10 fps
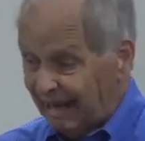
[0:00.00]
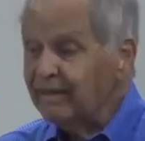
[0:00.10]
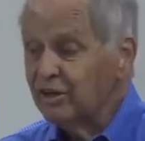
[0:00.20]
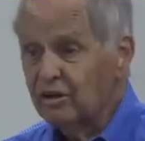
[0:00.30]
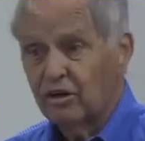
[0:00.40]

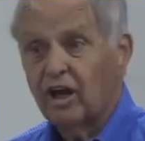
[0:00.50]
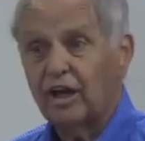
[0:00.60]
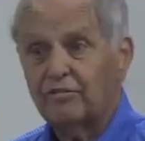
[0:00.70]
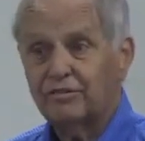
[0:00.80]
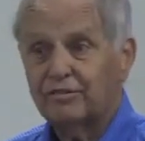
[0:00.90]
ended her
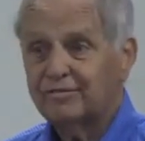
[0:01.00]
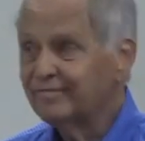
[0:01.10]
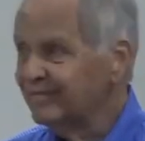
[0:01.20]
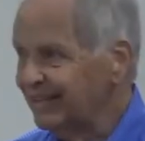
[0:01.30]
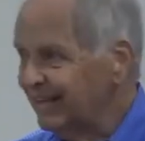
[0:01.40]
life
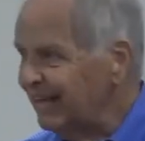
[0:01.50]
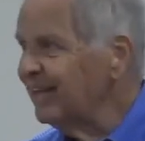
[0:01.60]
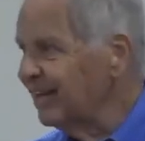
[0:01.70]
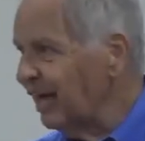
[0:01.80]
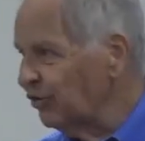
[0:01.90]

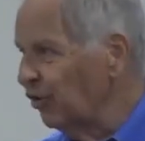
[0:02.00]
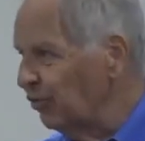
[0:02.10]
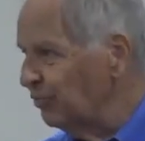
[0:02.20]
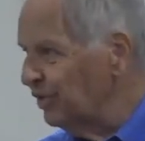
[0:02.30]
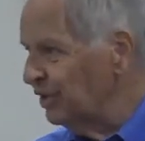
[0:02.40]
in that
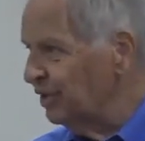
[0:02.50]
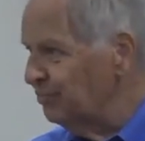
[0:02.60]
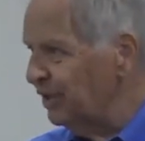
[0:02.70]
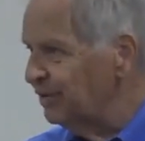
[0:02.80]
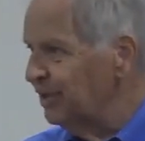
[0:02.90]
home that
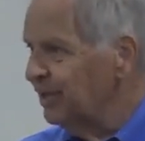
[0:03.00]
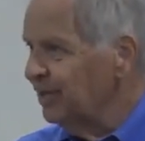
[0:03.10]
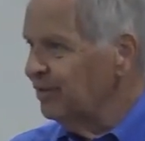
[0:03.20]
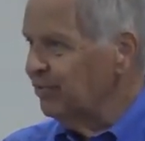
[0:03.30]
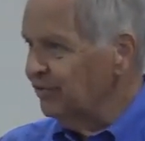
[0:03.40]
had been
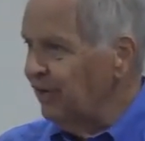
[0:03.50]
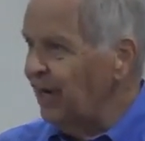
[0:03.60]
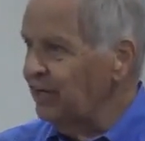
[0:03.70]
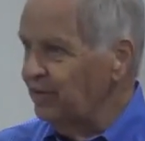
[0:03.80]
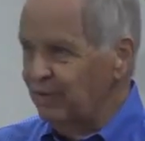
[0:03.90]

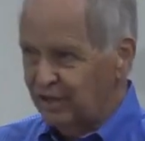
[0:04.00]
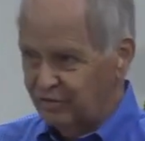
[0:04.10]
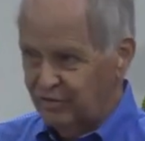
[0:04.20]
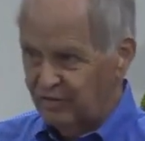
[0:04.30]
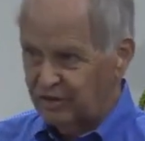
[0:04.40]
provided
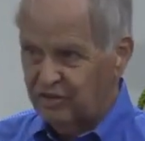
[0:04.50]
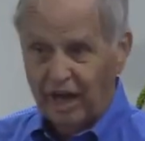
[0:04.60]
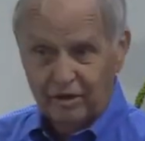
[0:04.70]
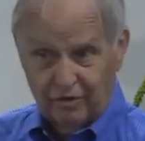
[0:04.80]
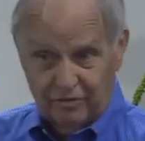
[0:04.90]
because of the
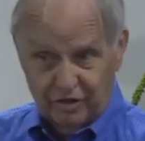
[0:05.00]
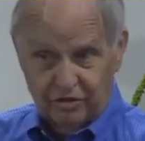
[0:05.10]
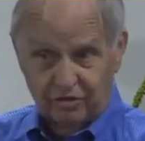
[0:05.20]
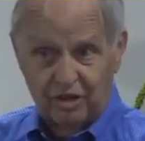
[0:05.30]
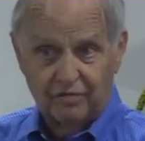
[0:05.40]

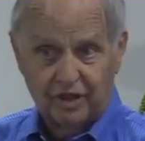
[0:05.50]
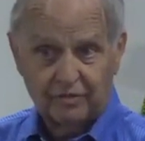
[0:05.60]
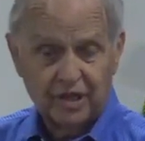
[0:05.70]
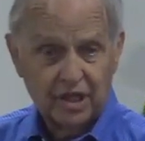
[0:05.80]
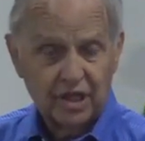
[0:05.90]
sacrificial giving
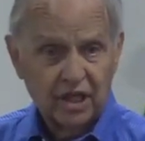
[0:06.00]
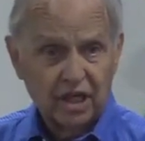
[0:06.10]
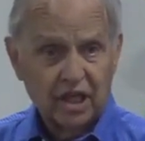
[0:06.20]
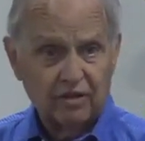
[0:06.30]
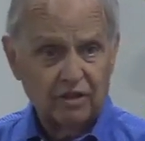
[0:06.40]

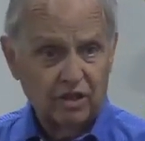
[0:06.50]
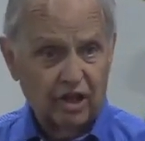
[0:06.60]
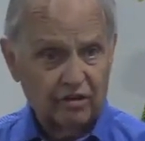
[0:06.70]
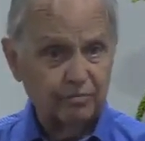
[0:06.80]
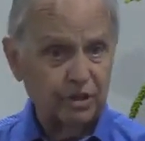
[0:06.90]
of a
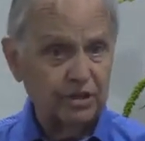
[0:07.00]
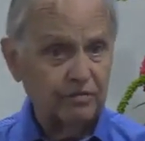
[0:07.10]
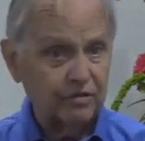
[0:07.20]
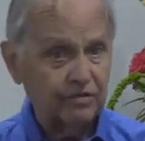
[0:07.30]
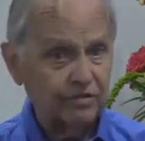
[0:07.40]
lot of
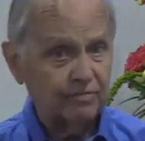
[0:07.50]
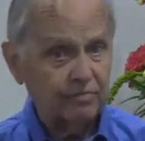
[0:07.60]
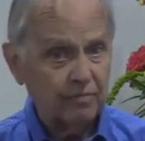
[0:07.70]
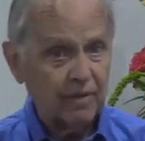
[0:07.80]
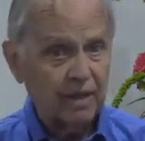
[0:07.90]
believers.
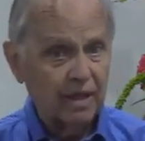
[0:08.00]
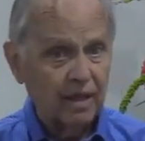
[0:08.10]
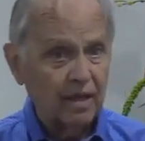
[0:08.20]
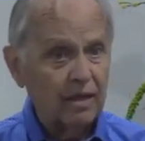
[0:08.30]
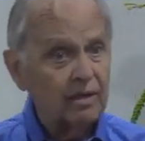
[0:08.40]

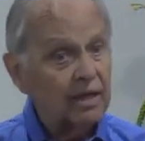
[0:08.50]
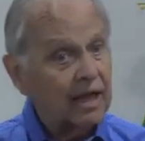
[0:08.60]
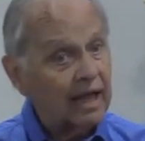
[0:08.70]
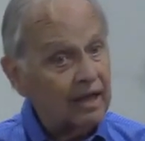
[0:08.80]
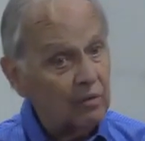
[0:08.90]

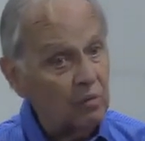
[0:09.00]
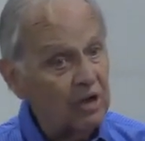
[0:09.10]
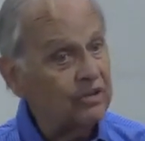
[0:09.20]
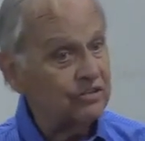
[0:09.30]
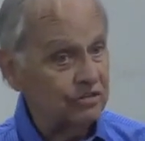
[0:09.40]

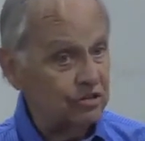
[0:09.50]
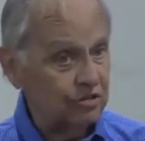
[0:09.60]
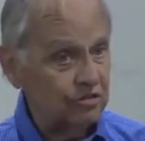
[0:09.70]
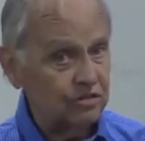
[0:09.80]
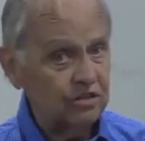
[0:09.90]
We as a
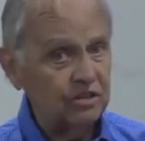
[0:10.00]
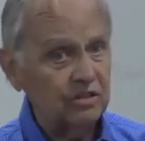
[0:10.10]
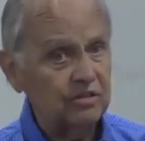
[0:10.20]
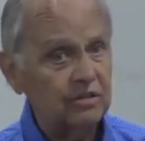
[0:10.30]
church